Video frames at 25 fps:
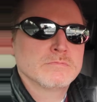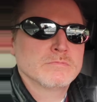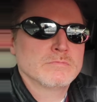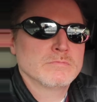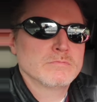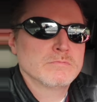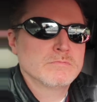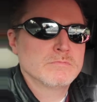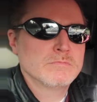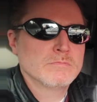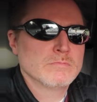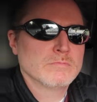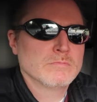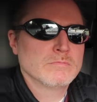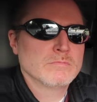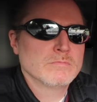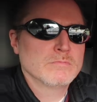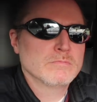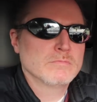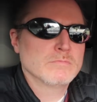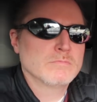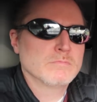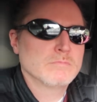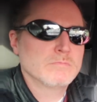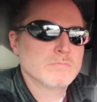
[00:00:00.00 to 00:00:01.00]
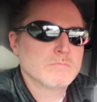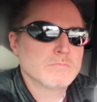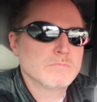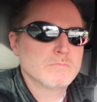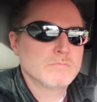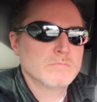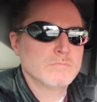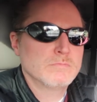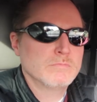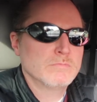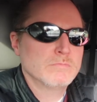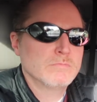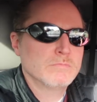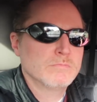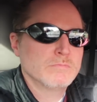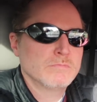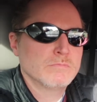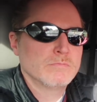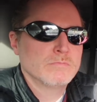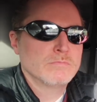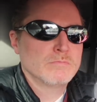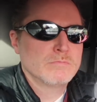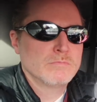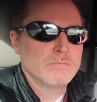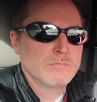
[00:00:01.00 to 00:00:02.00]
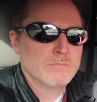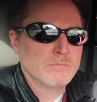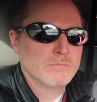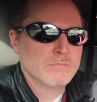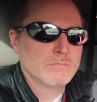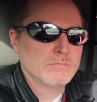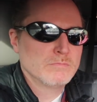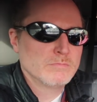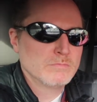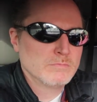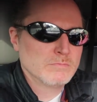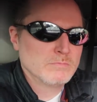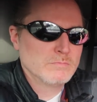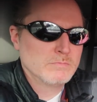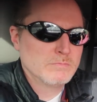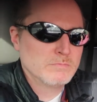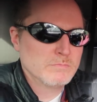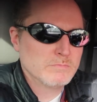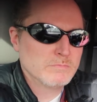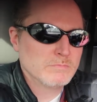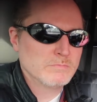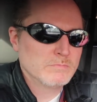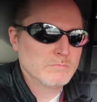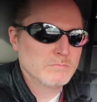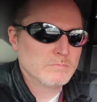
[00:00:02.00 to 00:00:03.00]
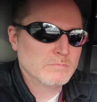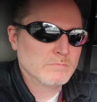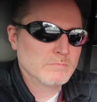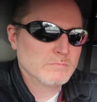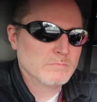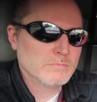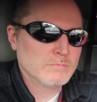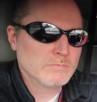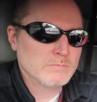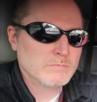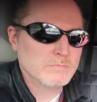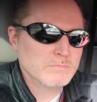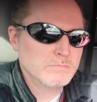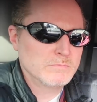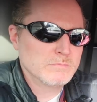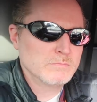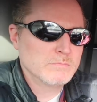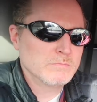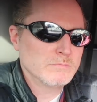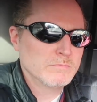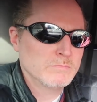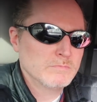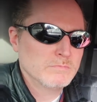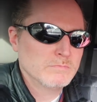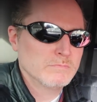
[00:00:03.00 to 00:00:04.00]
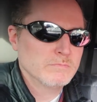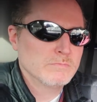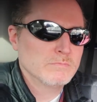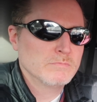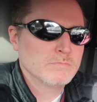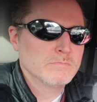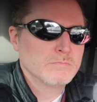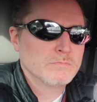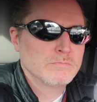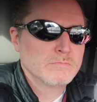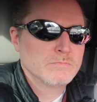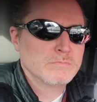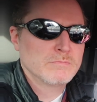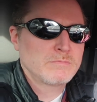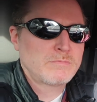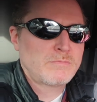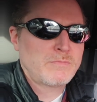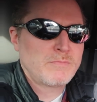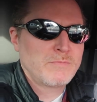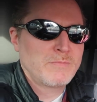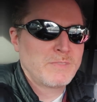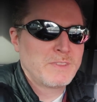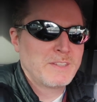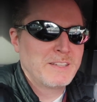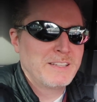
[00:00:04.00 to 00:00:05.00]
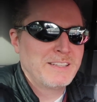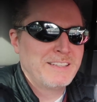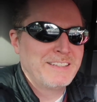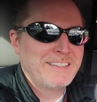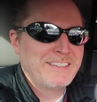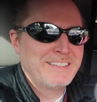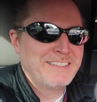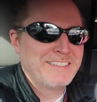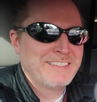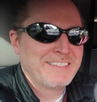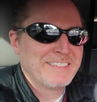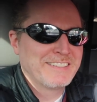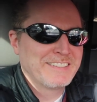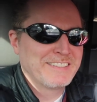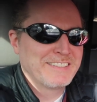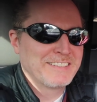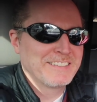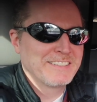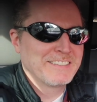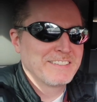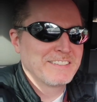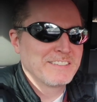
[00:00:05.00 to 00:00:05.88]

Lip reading: The person shown says nothing.